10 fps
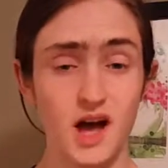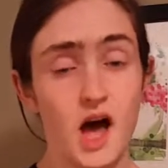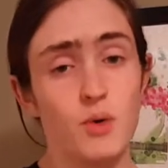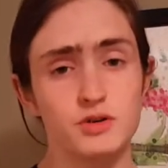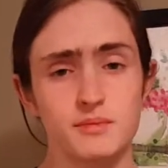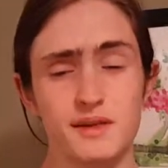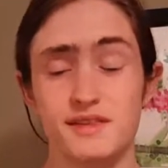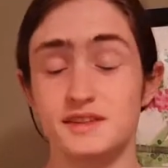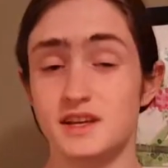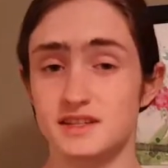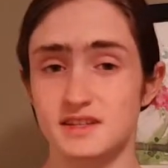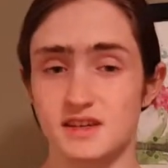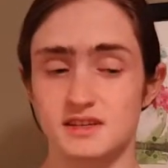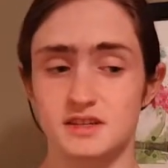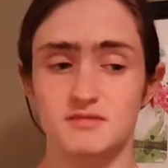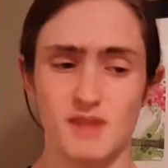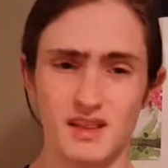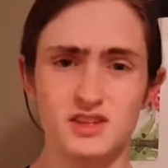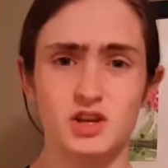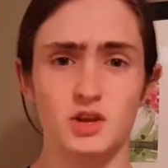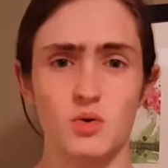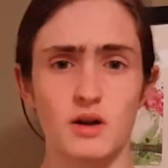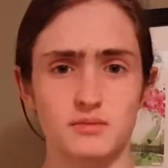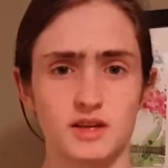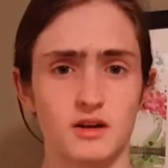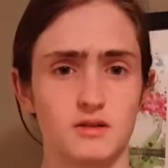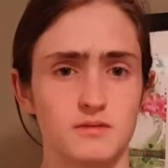Well, something like this does exist, at least on the quantum scale.